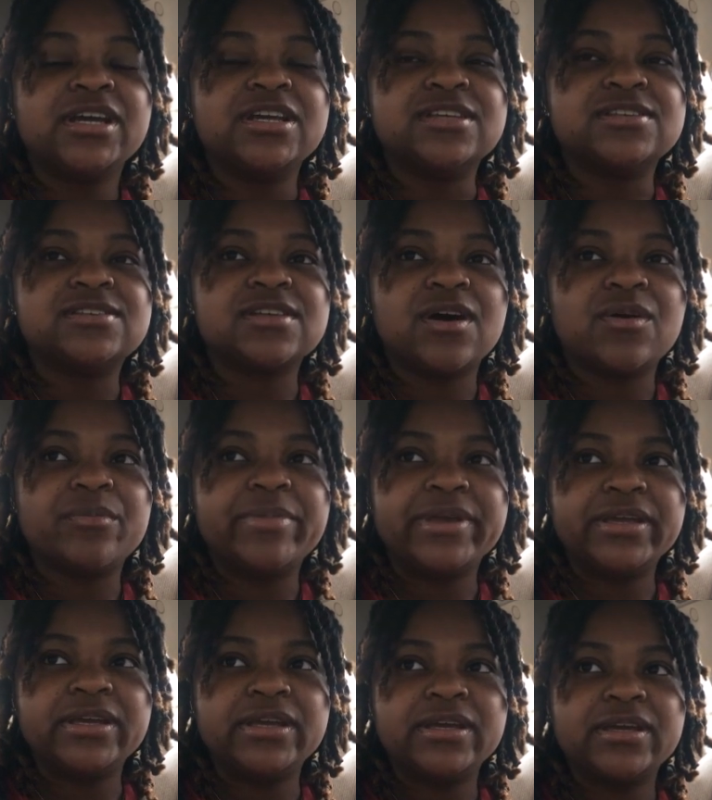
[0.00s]
is so
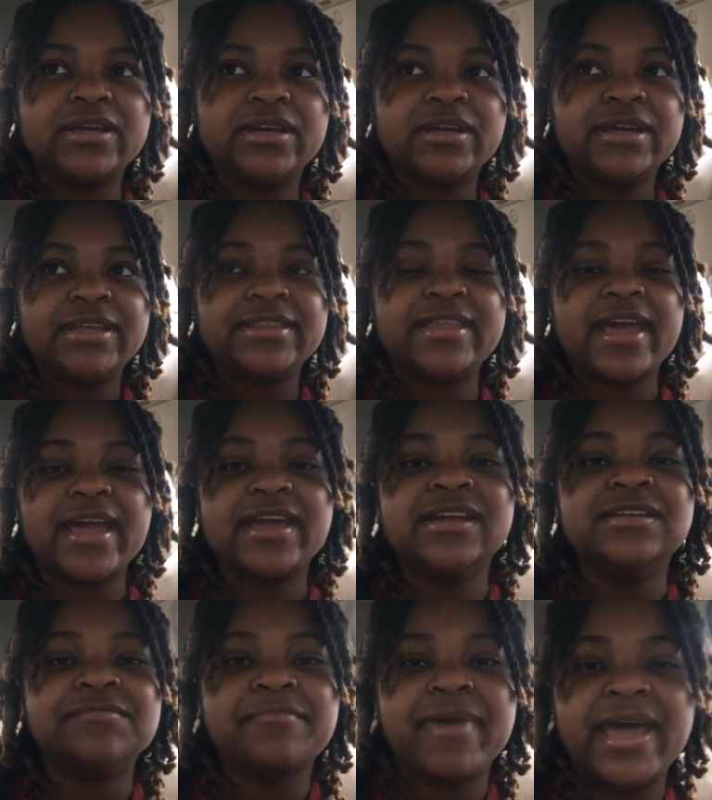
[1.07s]
big that
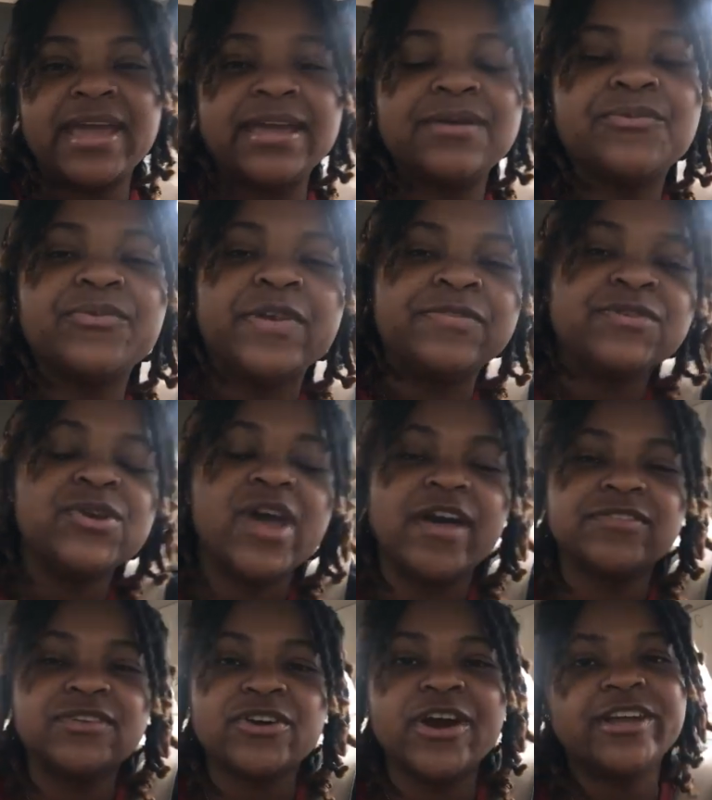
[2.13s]
in May, if you
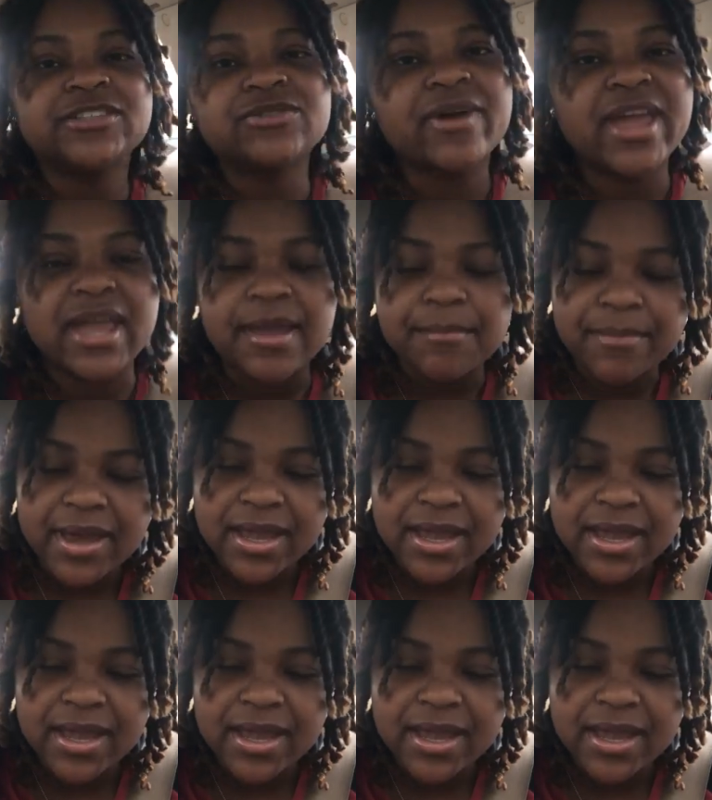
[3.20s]
have to graduate in